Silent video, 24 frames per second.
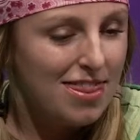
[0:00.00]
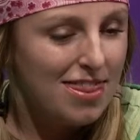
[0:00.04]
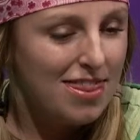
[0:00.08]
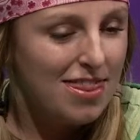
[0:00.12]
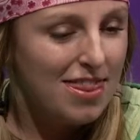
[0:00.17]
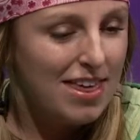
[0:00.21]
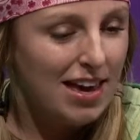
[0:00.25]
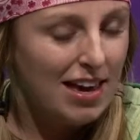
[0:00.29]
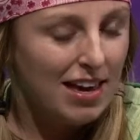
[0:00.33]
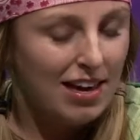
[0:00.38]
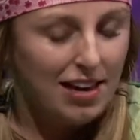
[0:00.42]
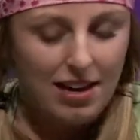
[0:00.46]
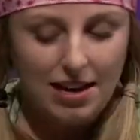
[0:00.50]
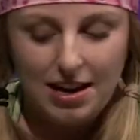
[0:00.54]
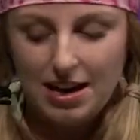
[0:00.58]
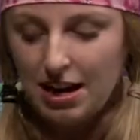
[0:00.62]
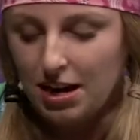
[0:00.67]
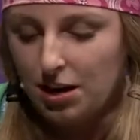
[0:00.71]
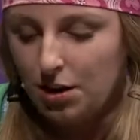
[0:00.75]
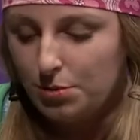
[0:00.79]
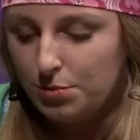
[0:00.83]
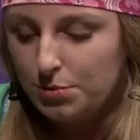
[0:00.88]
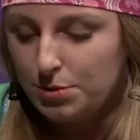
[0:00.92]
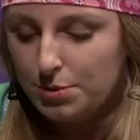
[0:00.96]
they
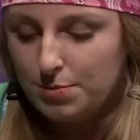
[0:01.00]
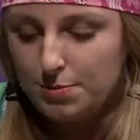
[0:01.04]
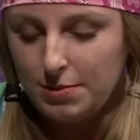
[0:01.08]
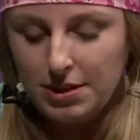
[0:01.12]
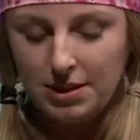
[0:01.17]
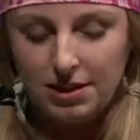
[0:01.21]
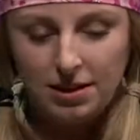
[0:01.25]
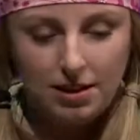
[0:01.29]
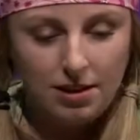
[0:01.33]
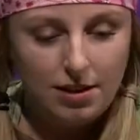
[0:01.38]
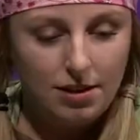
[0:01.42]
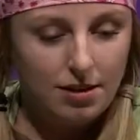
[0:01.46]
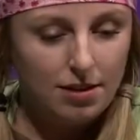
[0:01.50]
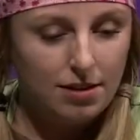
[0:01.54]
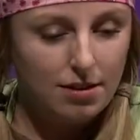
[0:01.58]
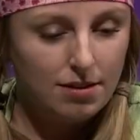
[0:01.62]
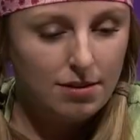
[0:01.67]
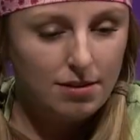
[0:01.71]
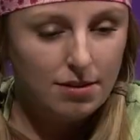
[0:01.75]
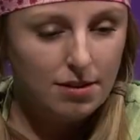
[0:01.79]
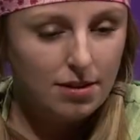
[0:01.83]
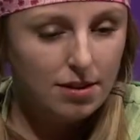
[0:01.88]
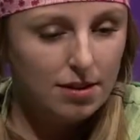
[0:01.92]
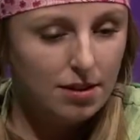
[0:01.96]
helped me
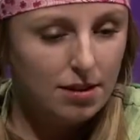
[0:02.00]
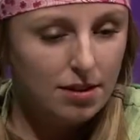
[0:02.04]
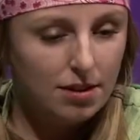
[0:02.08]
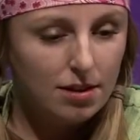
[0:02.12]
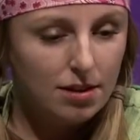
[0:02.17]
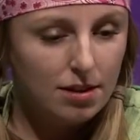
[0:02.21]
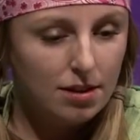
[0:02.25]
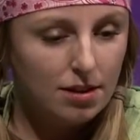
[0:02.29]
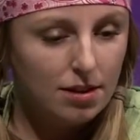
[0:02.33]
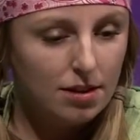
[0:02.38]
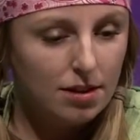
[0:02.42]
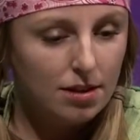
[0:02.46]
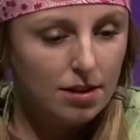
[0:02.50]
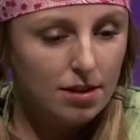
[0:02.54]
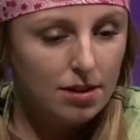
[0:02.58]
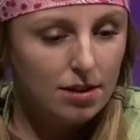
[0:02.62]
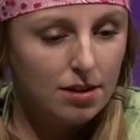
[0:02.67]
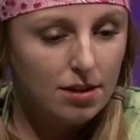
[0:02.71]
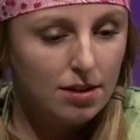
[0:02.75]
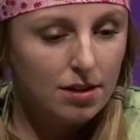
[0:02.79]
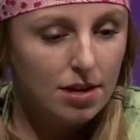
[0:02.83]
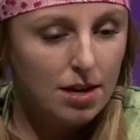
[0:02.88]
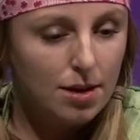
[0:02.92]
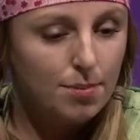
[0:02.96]

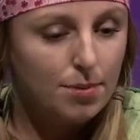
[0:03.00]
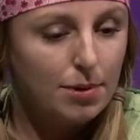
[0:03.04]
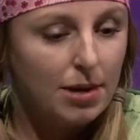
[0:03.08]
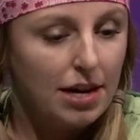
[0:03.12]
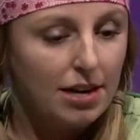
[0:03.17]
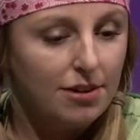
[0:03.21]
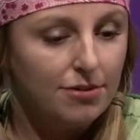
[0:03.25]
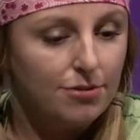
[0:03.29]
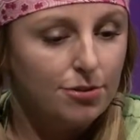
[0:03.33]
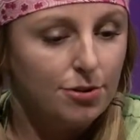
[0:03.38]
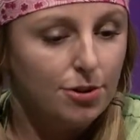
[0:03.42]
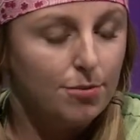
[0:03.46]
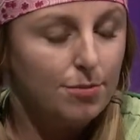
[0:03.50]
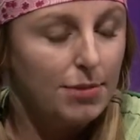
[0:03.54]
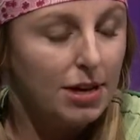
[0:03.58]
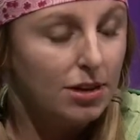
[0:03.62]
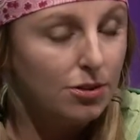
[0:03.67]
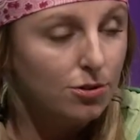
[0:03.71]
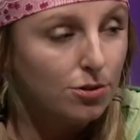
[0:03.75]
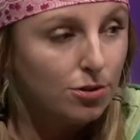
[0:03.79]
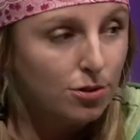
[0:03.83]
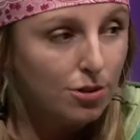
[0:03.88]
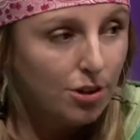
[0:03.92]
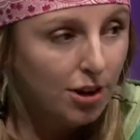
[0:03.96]
apply for a
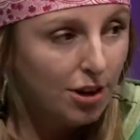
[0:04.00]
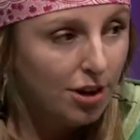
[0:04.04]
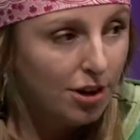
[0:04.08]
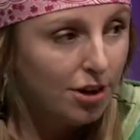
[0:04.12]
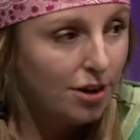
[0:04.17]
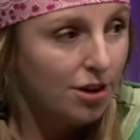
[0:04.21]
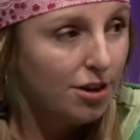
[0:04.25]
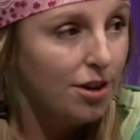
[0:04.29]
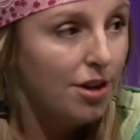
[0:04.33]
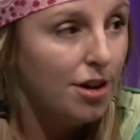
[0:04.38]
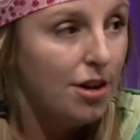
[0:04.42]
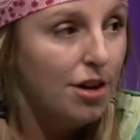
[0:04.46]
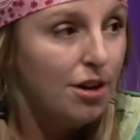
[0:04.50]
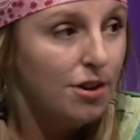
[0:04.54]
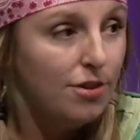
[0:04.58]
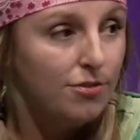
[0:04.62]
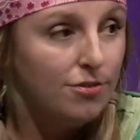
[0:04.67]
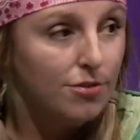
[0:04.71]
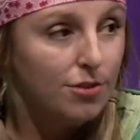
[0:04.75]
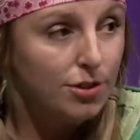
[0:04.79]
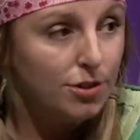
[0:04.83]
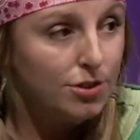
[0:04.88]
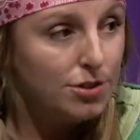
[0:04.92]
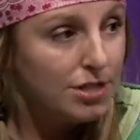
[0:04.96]
medical card,
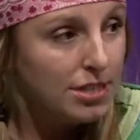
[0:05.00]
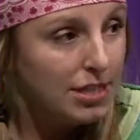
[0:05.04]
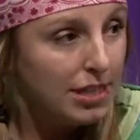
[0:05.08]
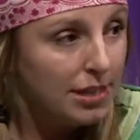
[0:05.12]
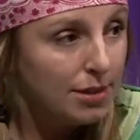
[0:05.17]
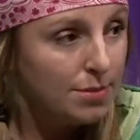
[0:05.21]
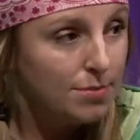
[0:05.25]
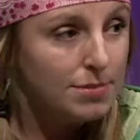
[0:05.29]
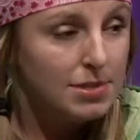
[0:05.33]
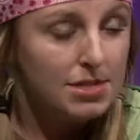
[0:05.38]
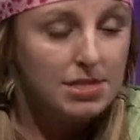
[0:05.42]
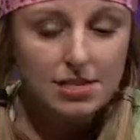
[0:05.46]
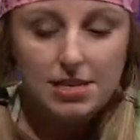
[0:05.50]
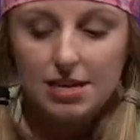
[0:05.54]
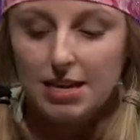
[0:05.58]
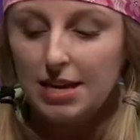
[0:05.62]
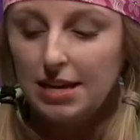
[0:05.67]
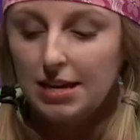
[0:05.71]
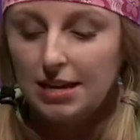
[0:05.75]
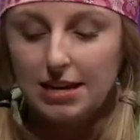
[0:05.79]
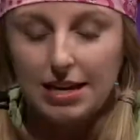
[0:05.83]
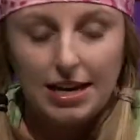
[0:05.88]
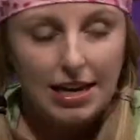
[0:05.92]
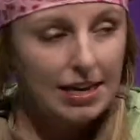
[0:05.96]
food stamps,
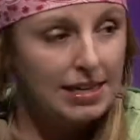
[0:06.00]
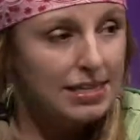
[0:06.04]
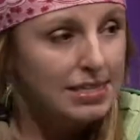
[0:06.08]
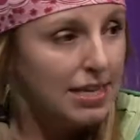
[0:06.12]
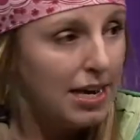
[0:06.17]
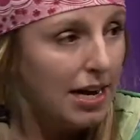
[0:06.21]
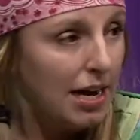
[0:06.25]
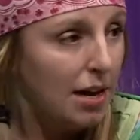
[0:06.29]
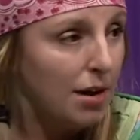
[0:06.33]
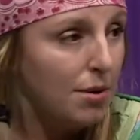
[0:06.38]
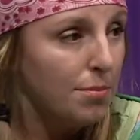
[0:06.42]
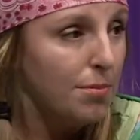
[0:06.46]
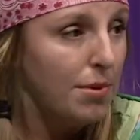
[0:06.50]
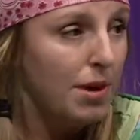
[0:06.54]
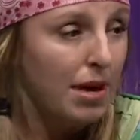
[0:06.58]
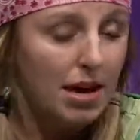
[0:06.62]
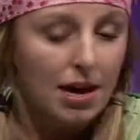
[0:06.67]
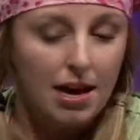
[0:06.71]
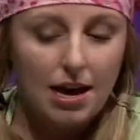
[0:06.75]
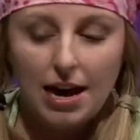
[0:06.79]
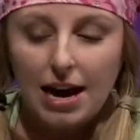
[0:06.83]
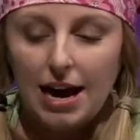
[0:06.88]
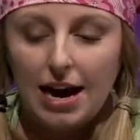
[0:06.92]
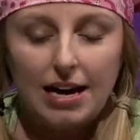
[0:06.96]
K-TAP.
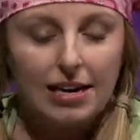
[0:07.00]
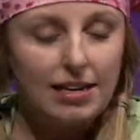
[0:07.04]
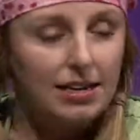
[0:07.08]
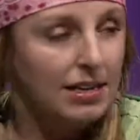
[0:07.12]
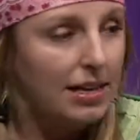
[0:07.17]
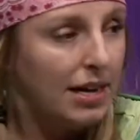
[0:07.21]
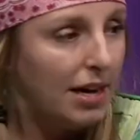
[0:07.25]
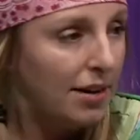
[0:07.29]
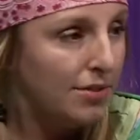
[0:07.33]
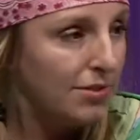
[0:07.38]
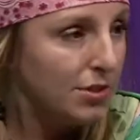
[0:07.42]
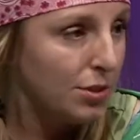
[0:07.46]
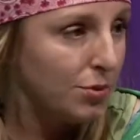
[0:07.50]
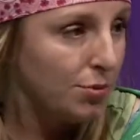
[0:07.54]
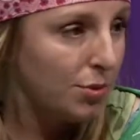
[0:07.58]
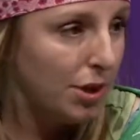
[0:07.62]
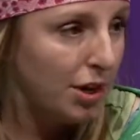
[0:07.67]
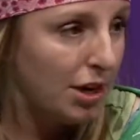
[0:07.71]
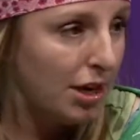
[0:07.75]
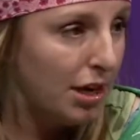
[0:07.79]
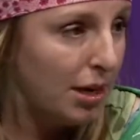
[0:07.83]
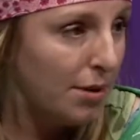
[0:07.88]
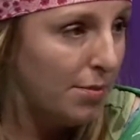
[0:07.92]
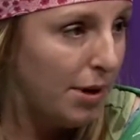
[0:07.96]
I didn't have to
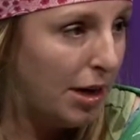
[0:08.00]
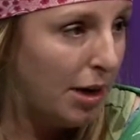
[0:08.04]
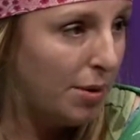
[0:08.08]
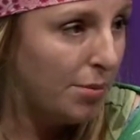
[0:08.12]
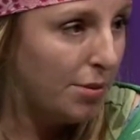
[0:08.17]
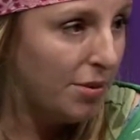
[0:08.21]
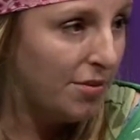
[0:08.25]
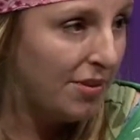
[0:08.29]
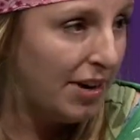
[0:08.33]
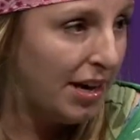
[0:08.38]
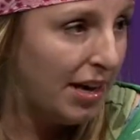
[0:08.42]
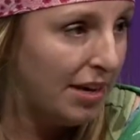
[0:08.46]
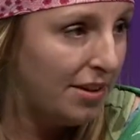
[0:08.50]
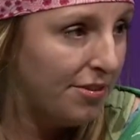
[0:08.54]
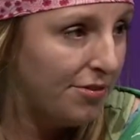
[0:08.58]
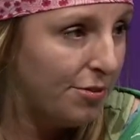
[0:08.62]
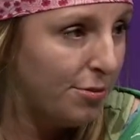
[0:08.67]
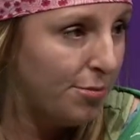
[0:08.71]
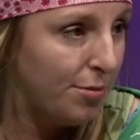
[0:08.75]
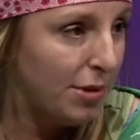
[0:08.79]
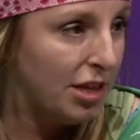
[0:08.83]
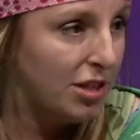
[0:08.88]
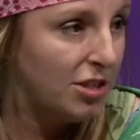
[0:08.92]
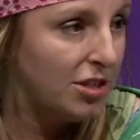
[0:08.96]
worry about providing for
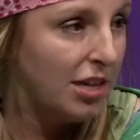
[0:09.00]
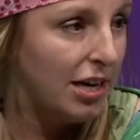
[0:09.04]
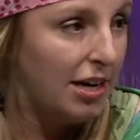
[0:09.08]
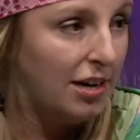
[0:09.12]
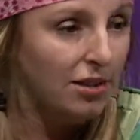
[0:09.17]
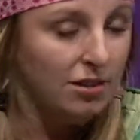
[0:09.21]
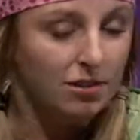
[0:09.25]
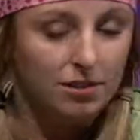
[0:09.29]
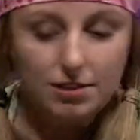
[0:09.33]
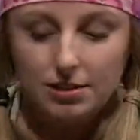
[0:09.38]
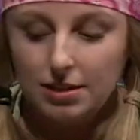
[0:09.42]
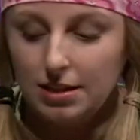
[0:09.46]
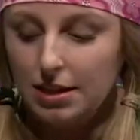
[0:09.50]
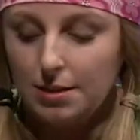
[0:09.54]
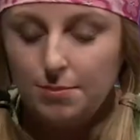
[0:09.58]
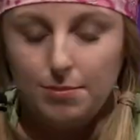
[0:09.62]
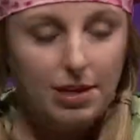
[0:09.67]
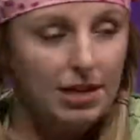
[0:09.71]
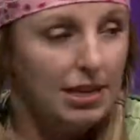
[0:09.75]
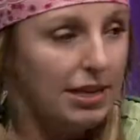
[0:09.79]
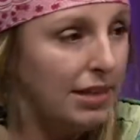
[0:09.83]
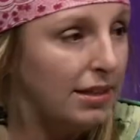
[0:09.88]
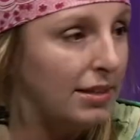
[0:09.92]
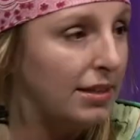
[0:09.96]
my child
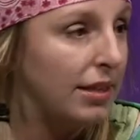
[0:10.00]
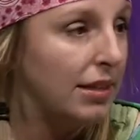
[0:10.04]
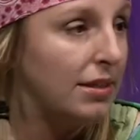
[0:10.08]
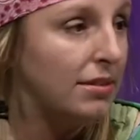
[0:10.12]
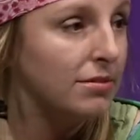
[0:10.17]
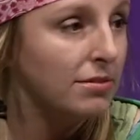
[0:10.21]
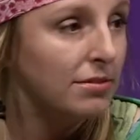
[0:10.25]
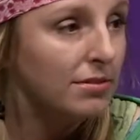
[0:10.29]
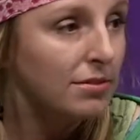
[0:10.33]
immediately,